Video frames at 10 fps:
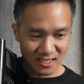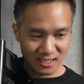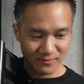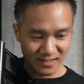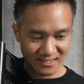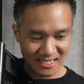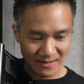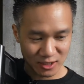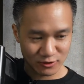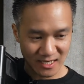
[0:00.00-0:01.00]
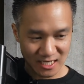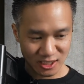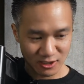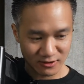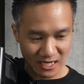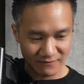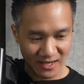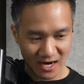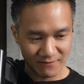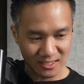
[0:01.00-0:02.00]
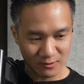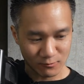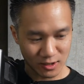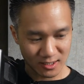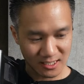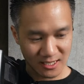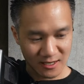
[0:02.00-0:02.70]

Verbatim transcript: so we can demonstrate and show you how everything works.